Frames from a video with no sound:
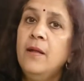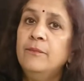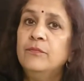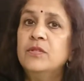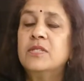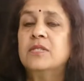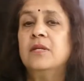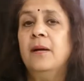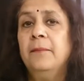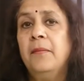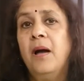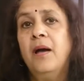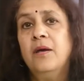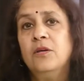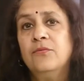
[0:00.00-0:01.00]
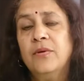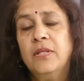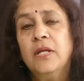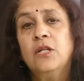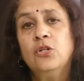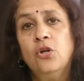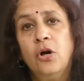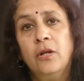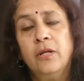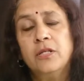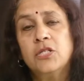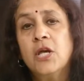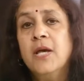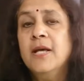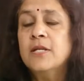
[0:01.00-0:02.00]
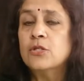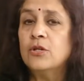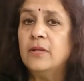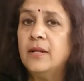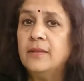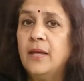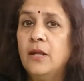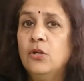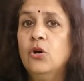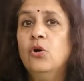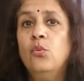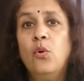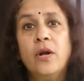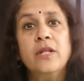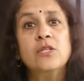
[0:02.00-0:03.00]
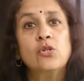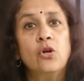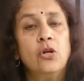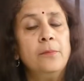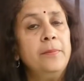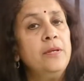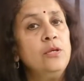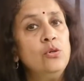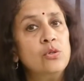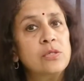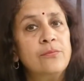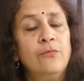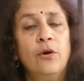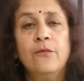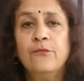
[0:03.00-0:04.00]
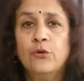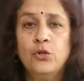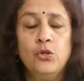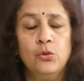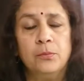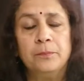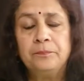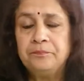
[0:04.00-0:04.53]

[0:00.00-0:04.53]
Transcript: with some Ayurvedic knowledge so that they know what is going to be useful for you.